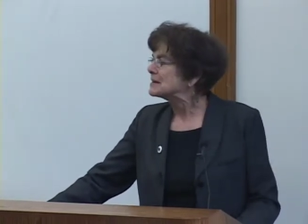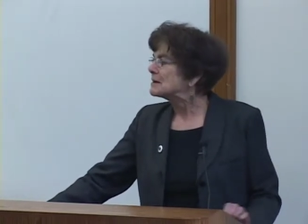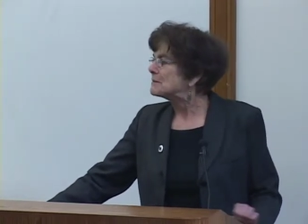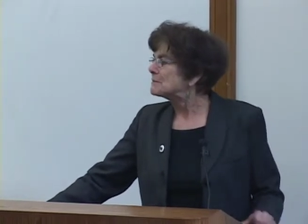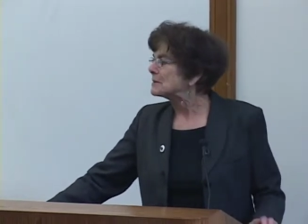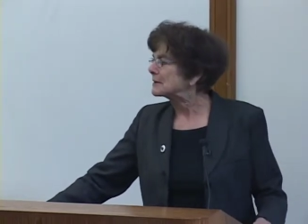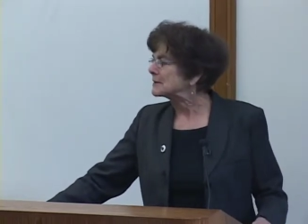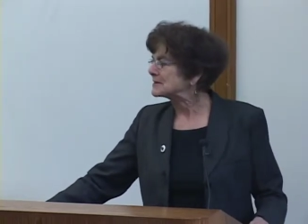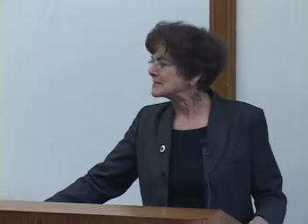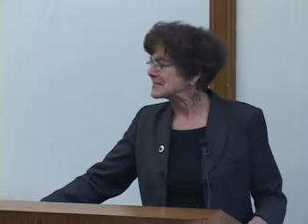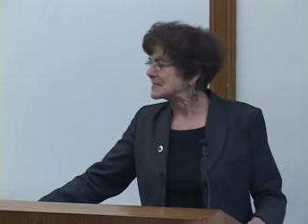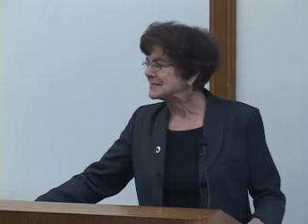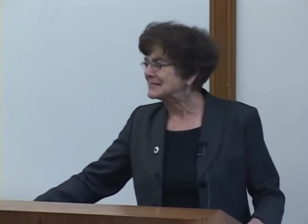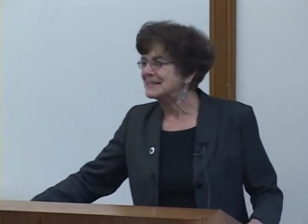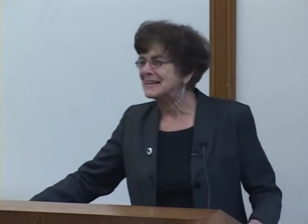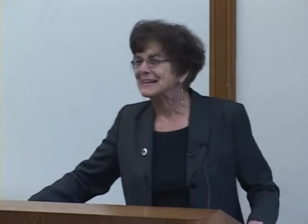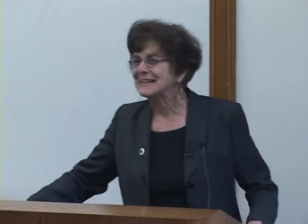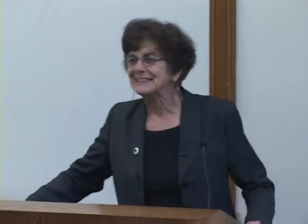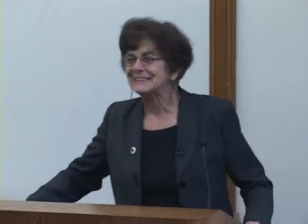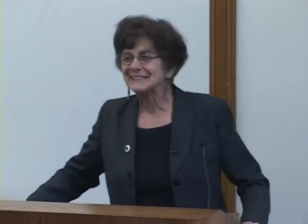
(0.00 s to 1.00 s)
because
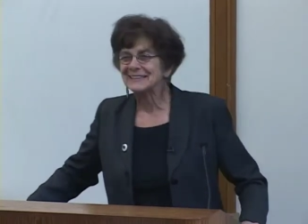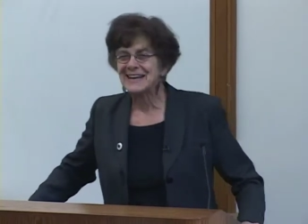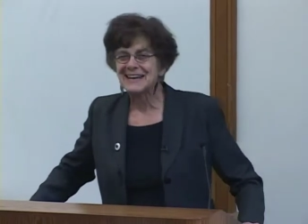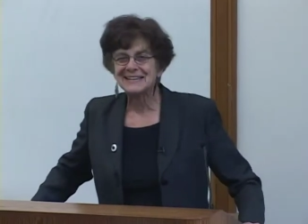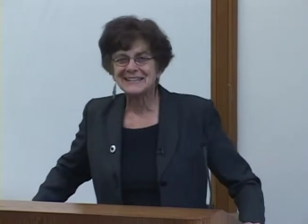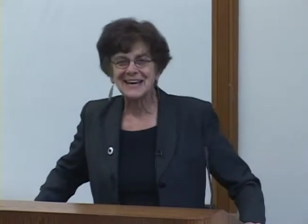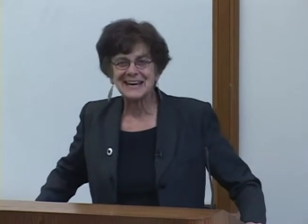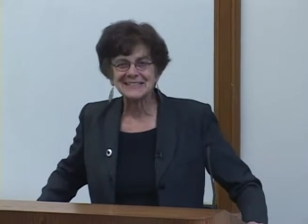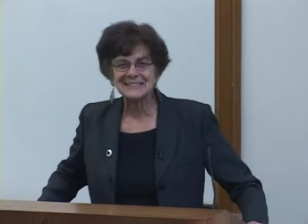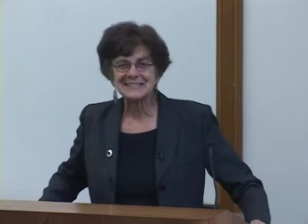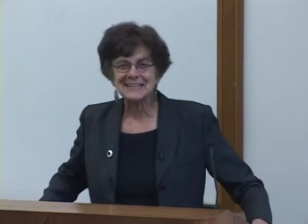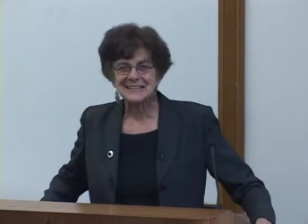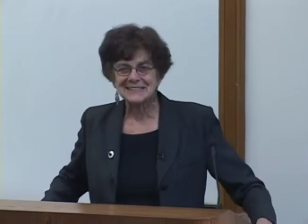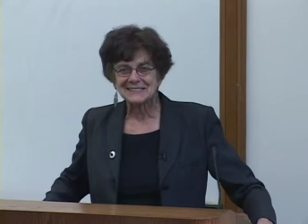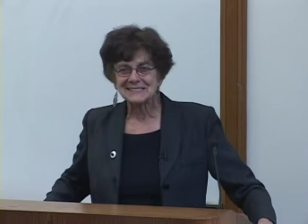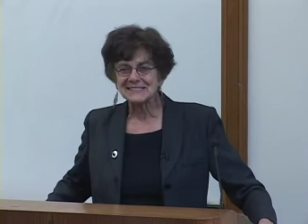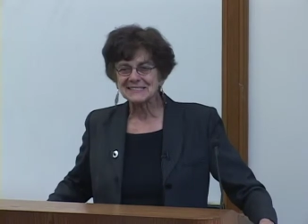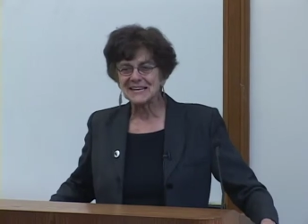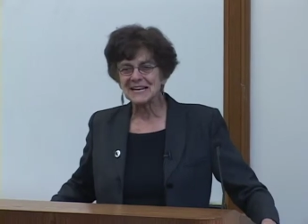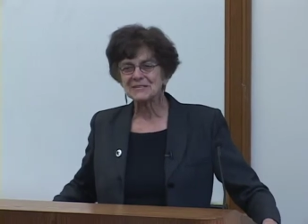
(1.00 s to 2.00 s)
the late 19th
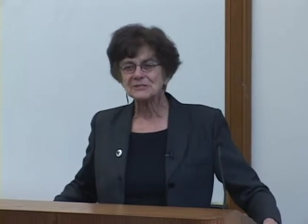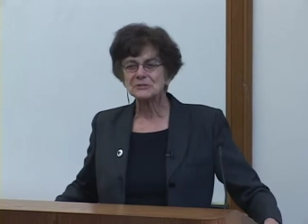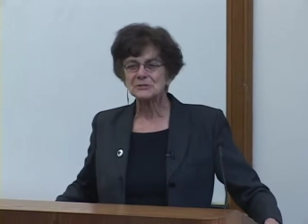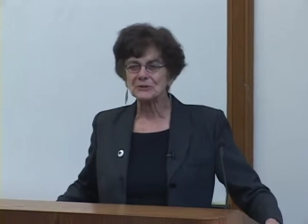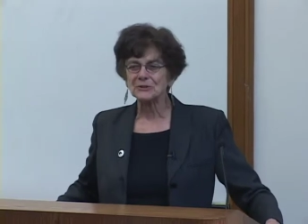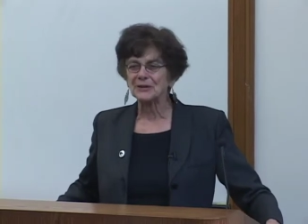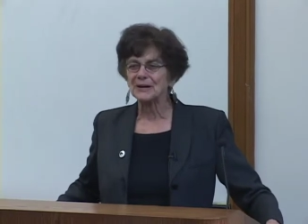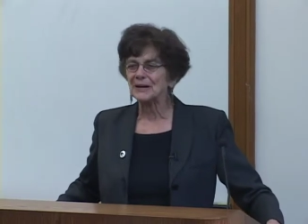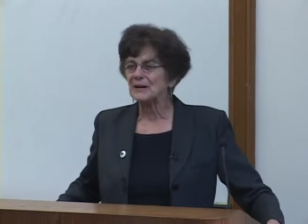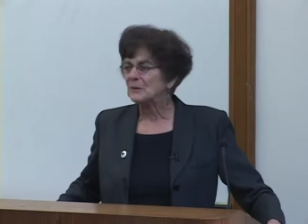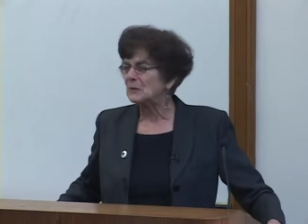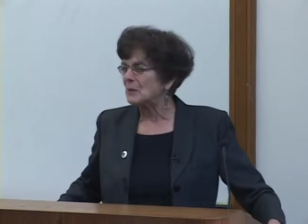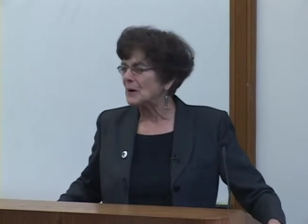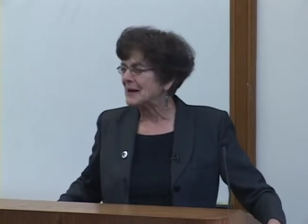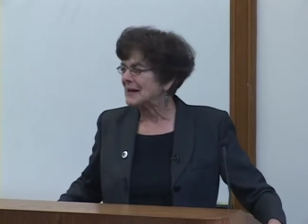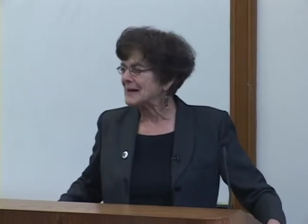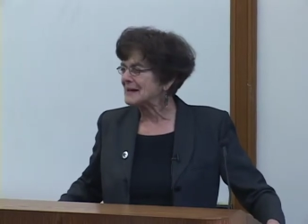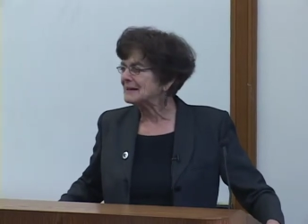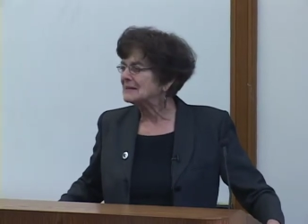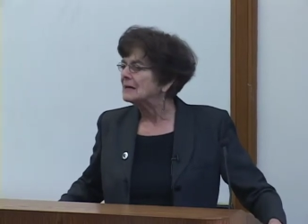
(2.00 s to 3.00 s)
century,
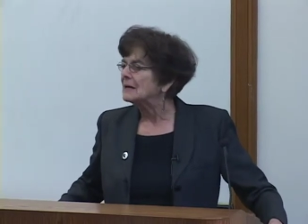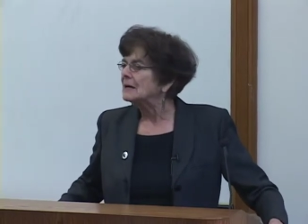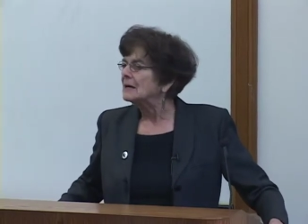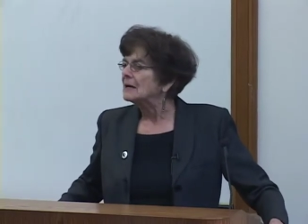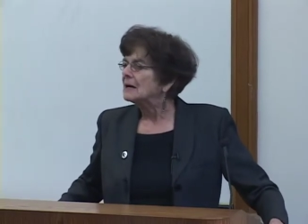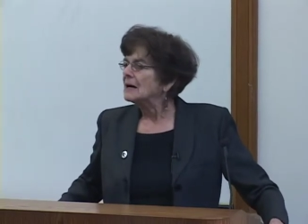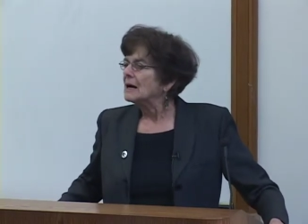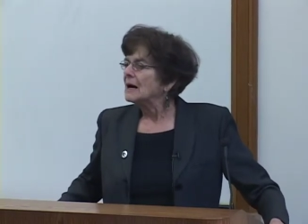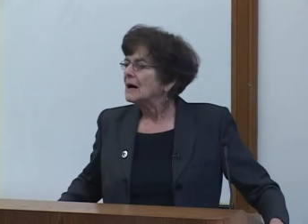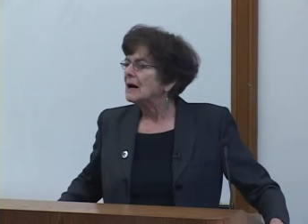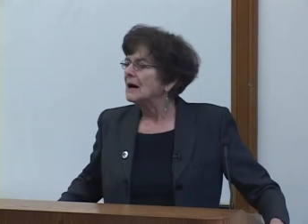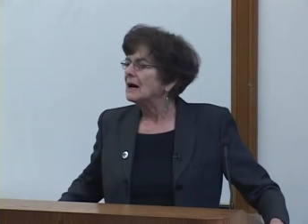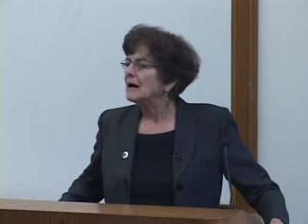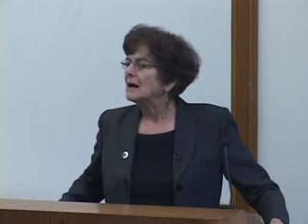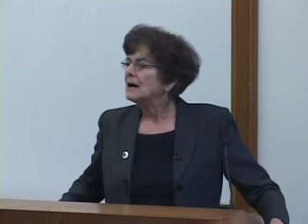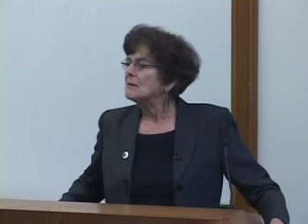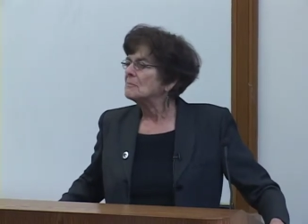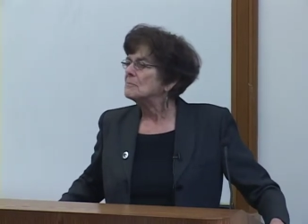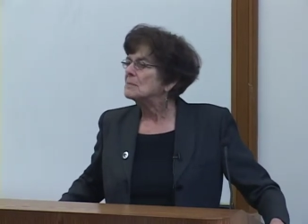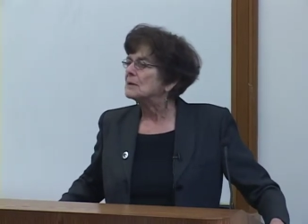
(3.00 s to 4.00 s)
when
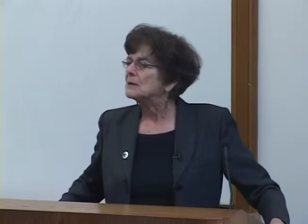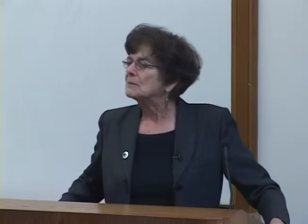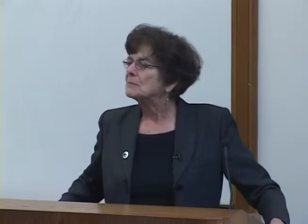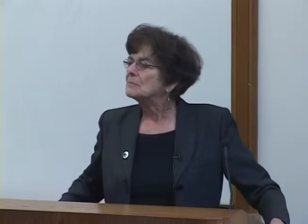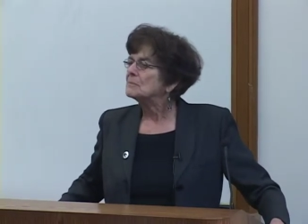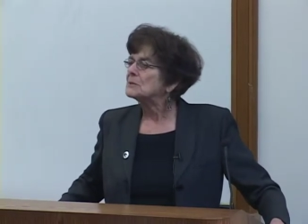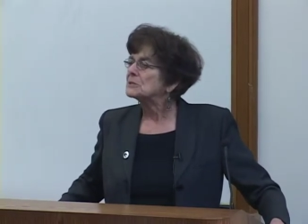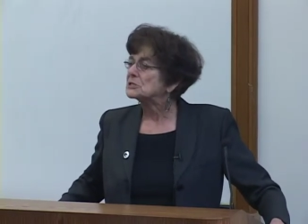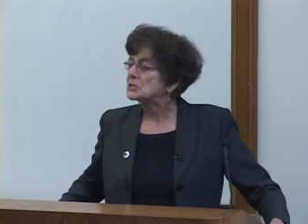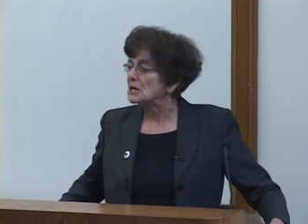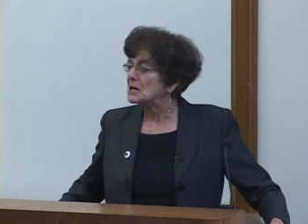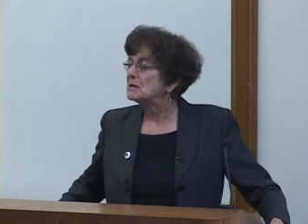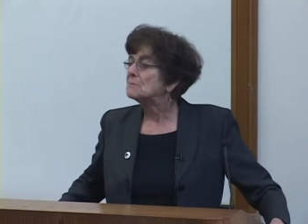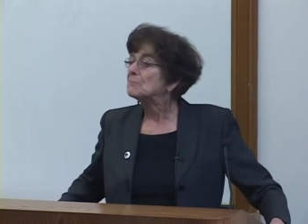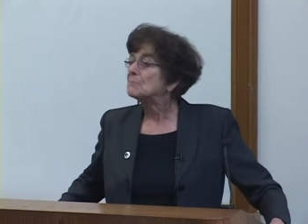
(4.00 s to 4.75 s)
um, machine